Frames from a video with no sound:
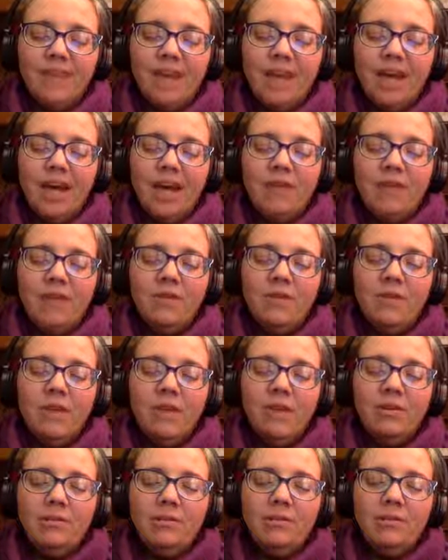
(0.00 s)
I
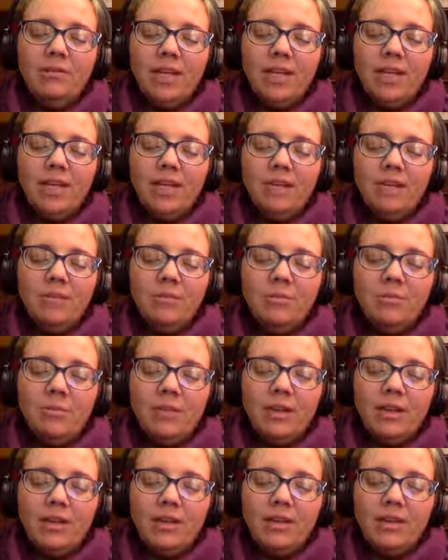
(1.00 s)
follow my
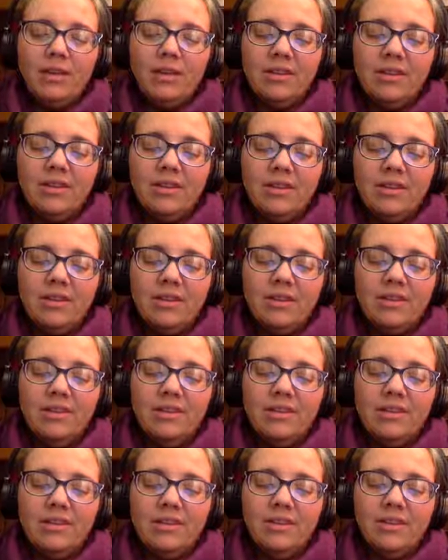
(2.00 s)
in-breath
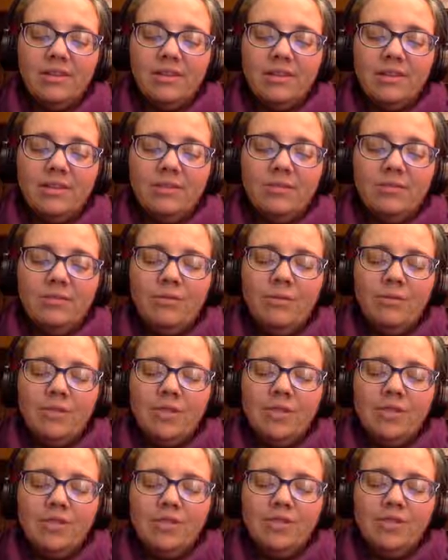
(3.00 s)
from
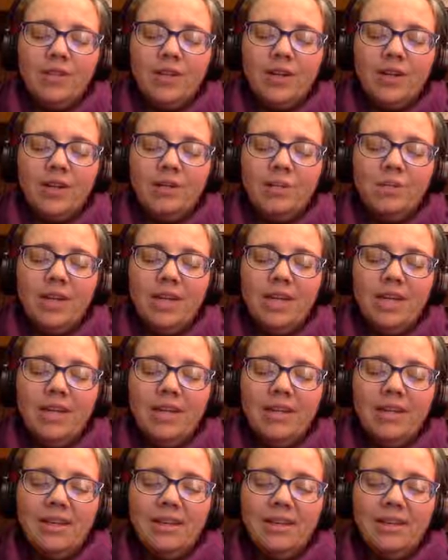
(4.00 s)
its very
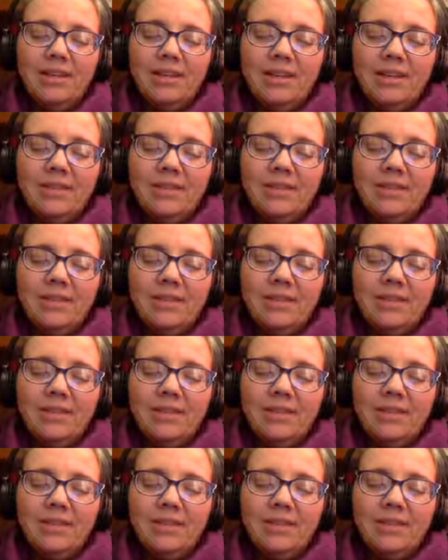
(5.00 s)
beginning